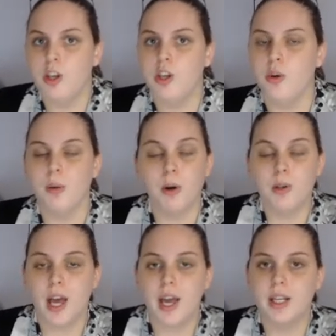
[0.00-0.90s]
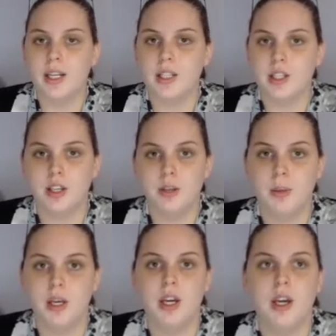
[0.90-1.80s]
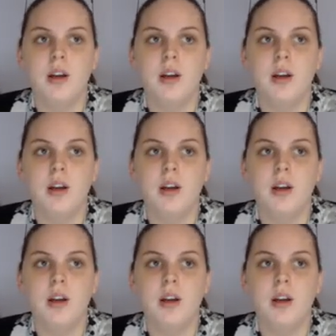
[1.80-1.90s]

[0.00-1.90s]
your protagonist could be